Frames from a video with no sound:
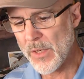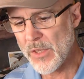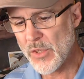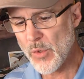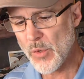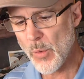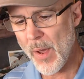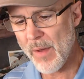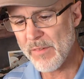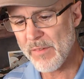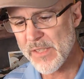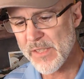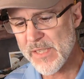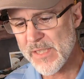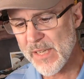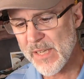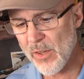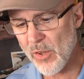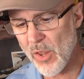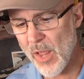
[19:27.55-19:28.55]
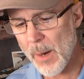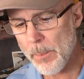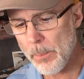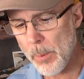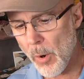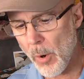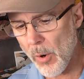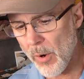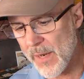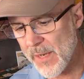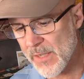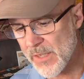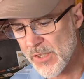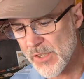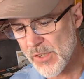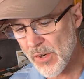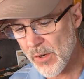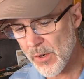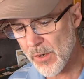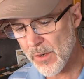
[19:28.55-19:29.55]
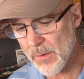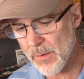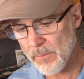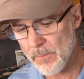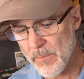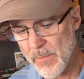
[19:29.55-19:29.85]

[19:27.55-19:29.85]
do have a steel lock bar insert.